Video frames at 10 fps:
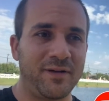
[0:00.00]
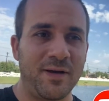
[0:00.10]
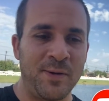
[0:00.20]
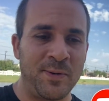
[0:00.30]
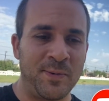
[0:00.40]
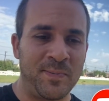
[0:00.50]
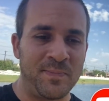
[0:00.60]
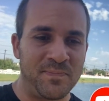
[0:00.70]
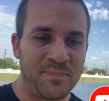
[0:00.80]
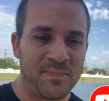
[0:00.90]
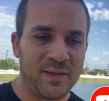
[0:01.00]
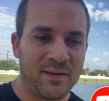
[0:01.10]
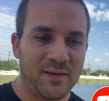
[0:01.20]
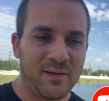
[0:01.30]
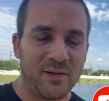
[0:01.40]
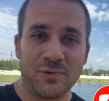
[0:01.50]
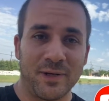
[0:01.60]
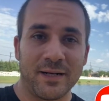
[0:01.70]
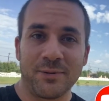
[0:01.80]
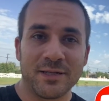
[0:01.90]
Um, do I
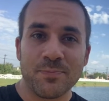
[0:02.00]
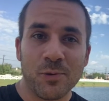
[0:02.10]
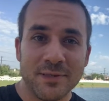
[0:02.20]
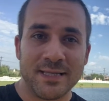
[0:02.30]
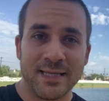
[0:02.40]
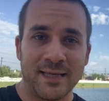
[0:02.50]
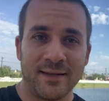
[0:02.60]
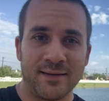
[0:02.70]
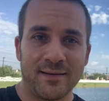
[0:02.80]
get to play sports again?